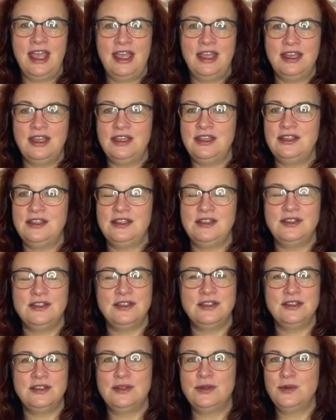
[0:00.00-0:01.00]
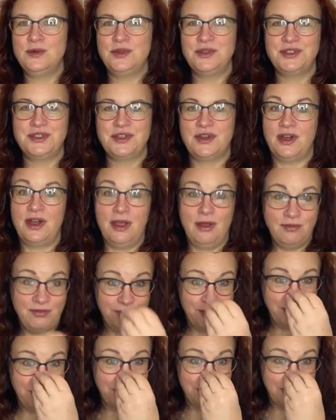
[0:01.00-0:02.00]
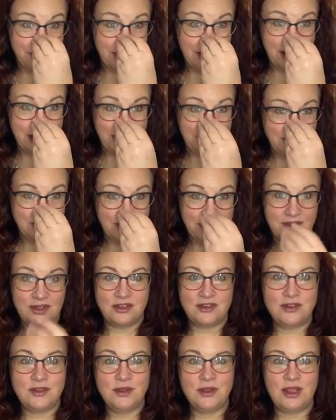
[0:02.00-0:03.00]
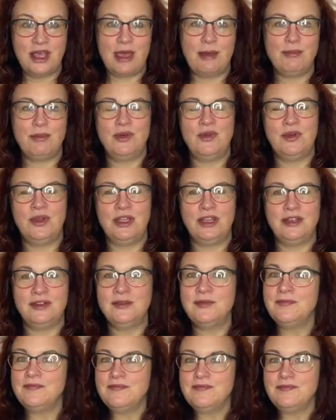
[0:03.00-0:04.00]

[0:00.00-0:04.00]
and tools are helpful to get us to that point.